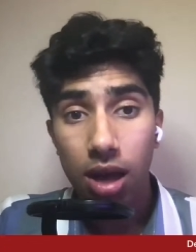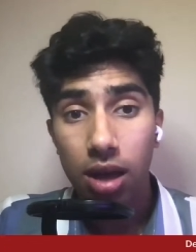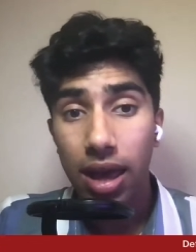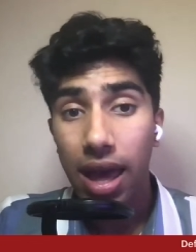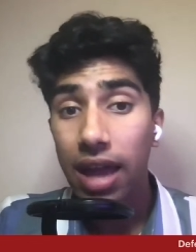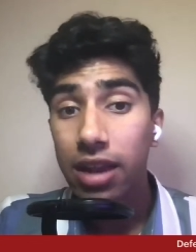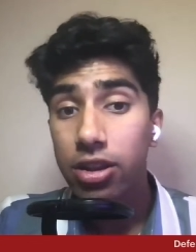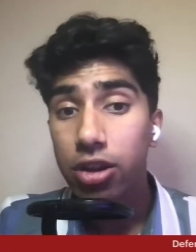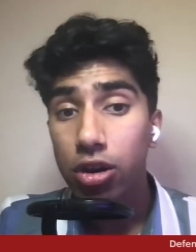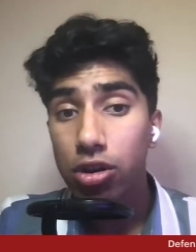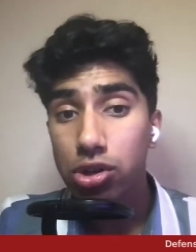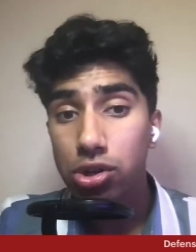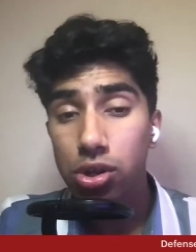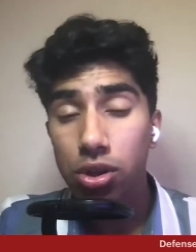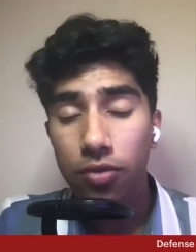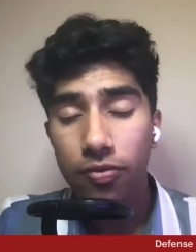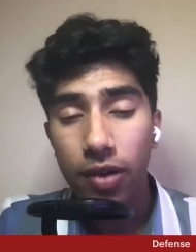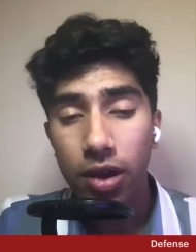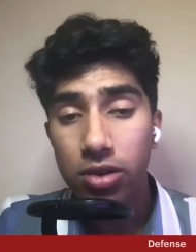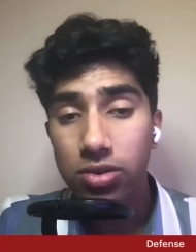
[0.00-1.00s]
head coach
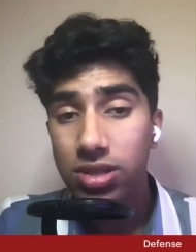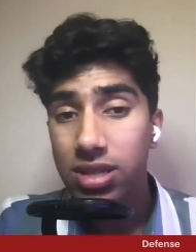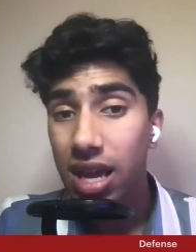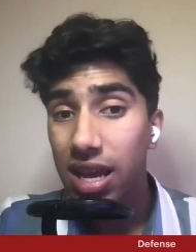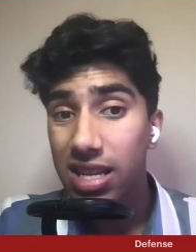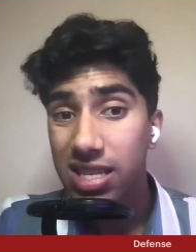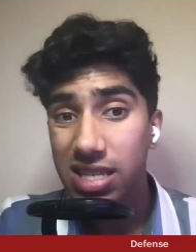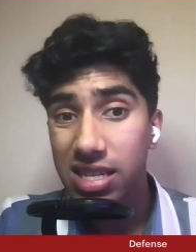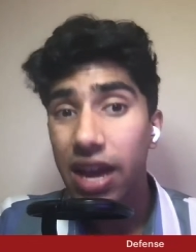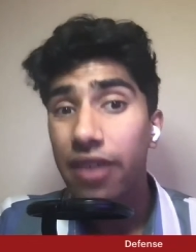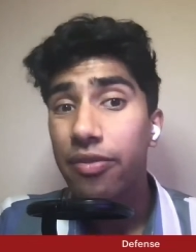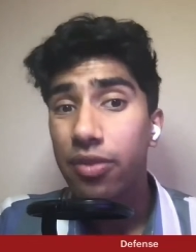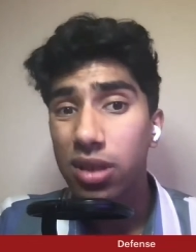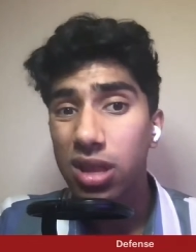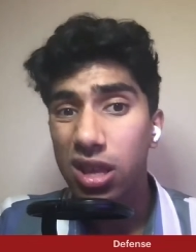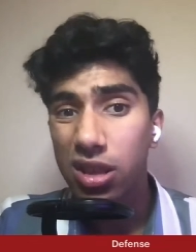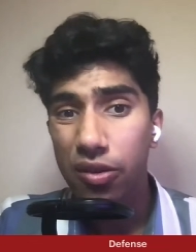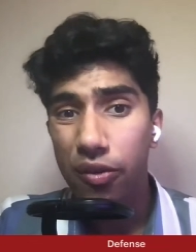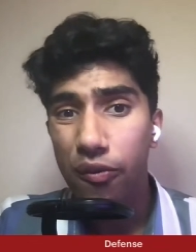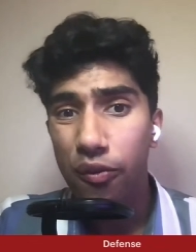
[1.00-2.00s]
Luke Fickell said is
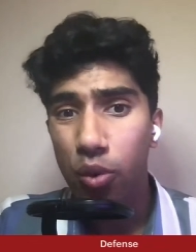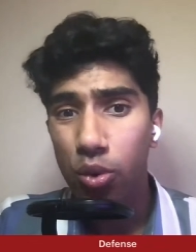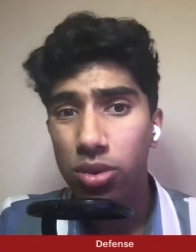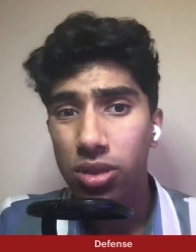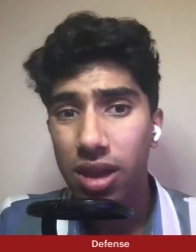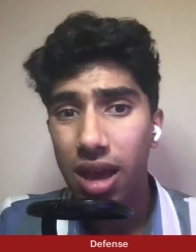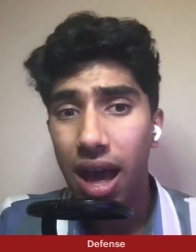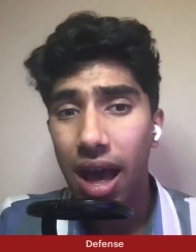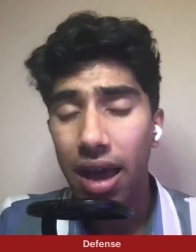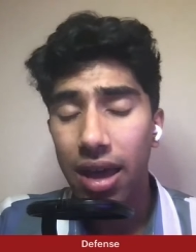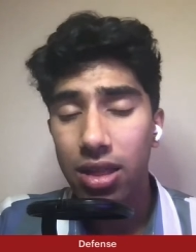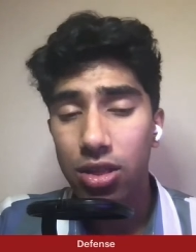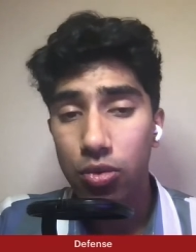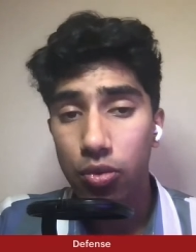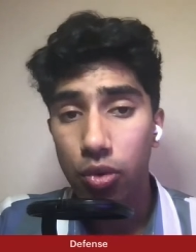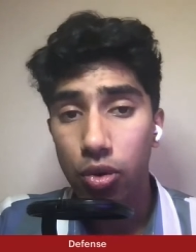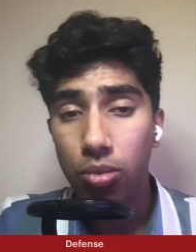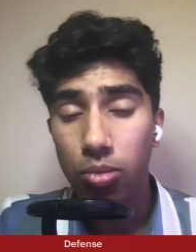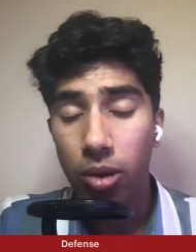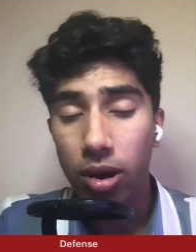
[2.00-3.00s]
definitely the 4th guy in the
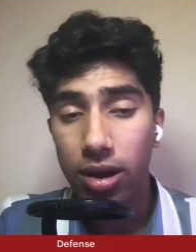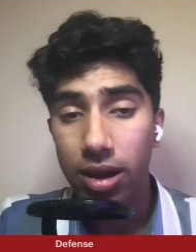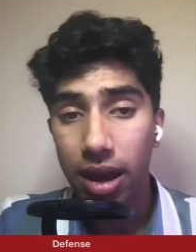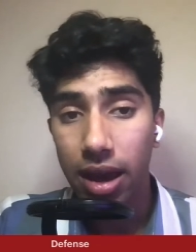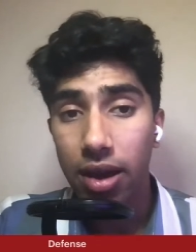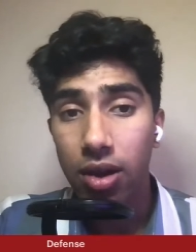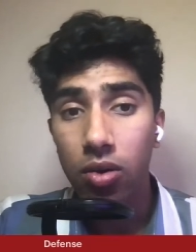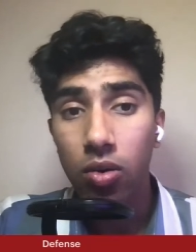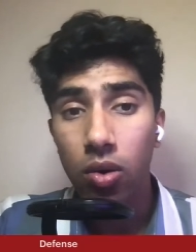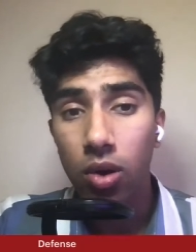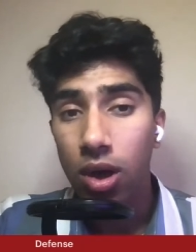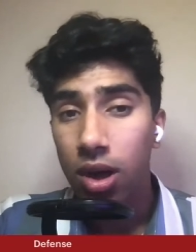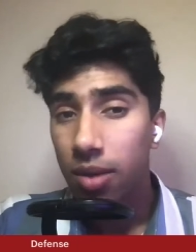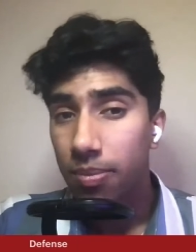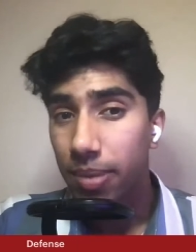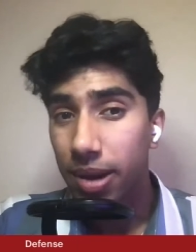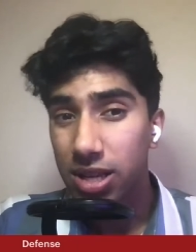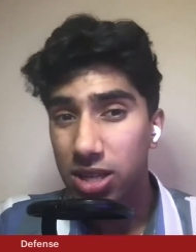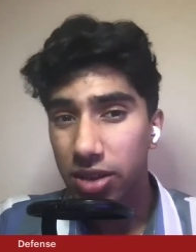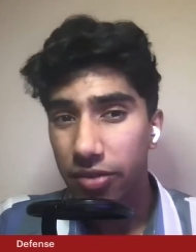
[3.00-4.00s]
room right now,
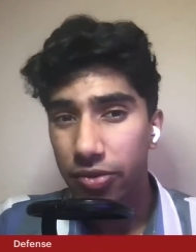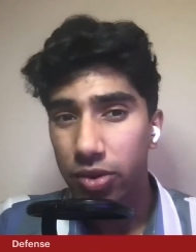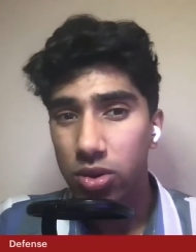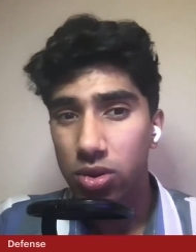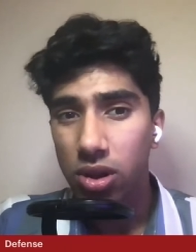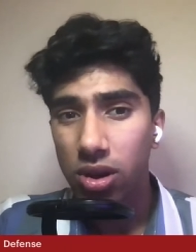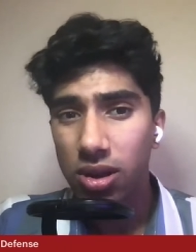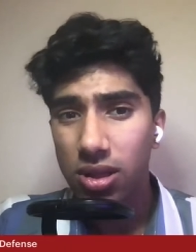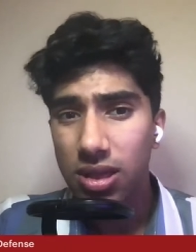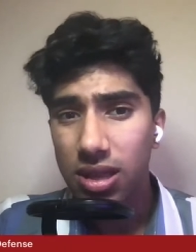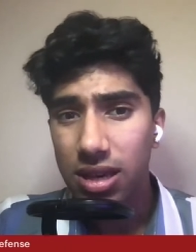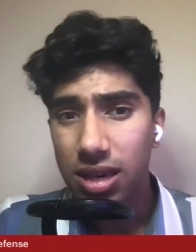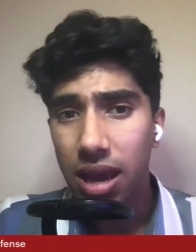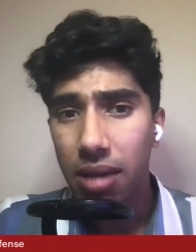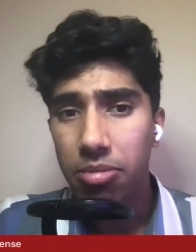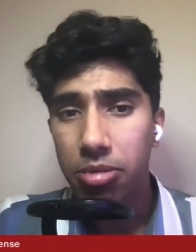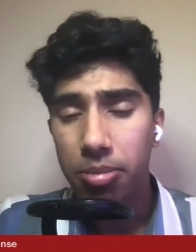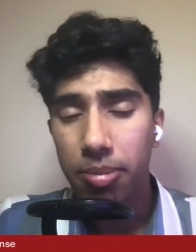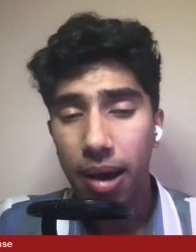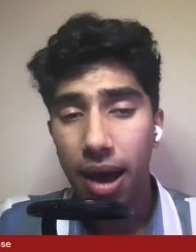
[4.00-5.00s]
because if you look at the
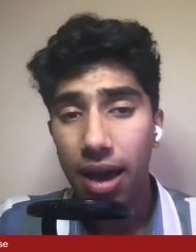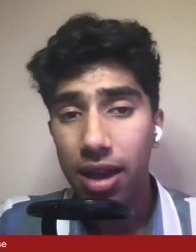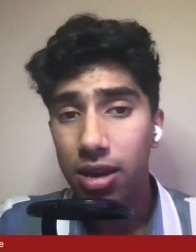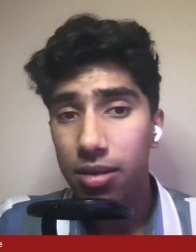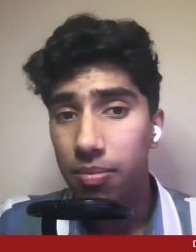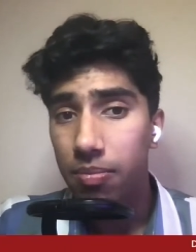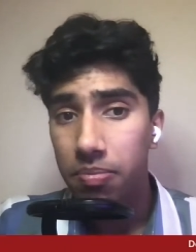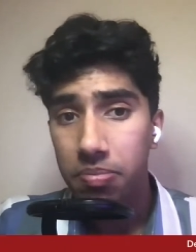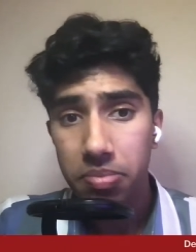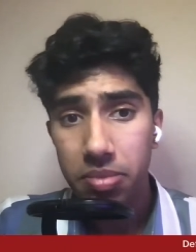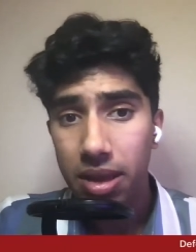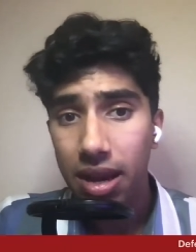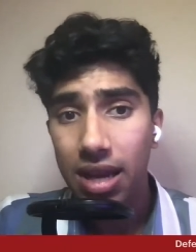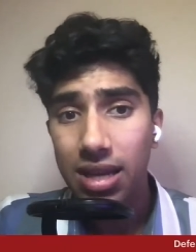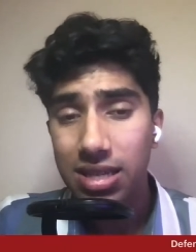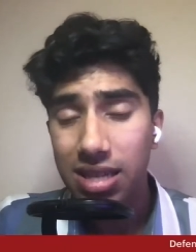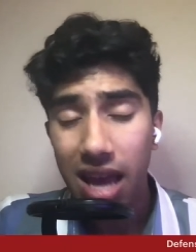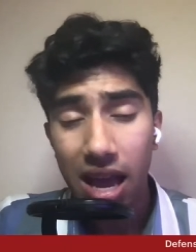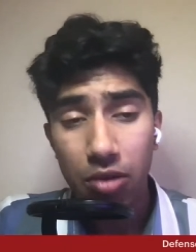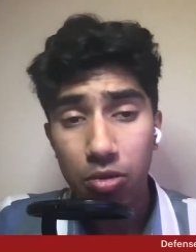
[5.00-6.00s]
depth behind him, the
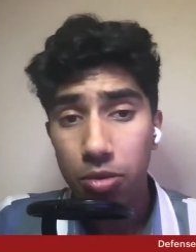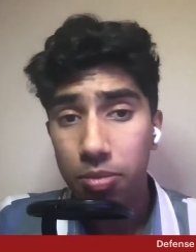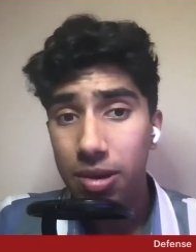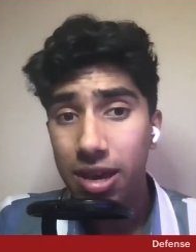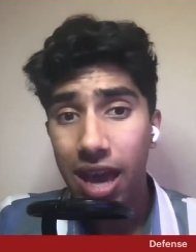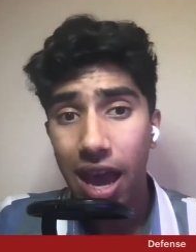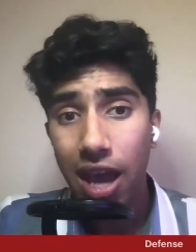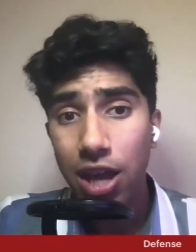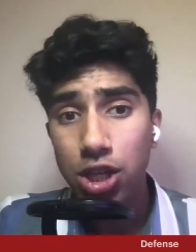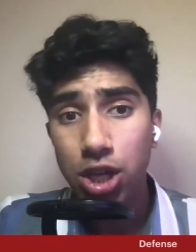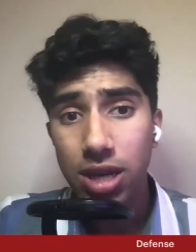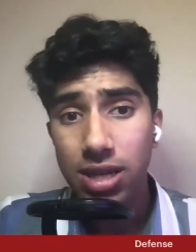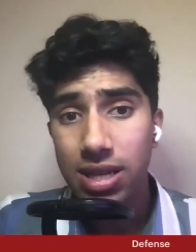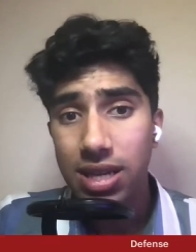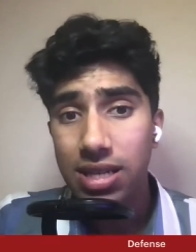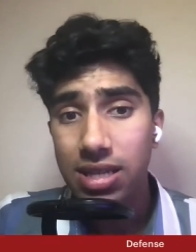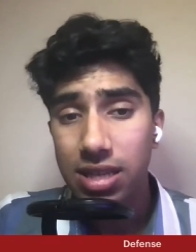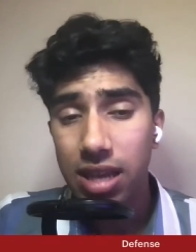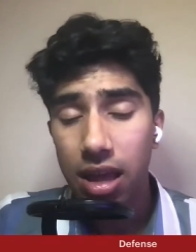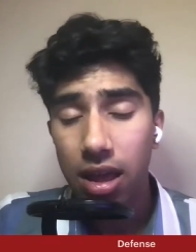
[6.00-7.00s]
next guy would be AJ
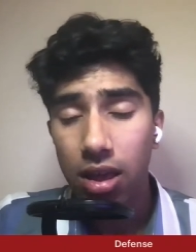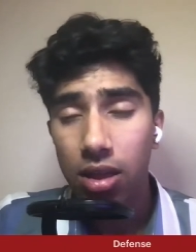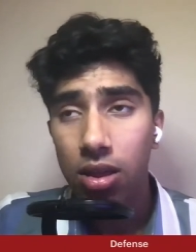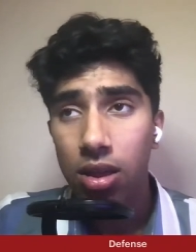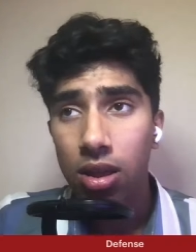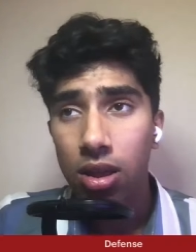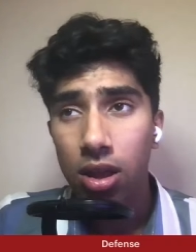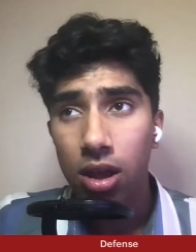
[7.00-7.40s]
Tisdale,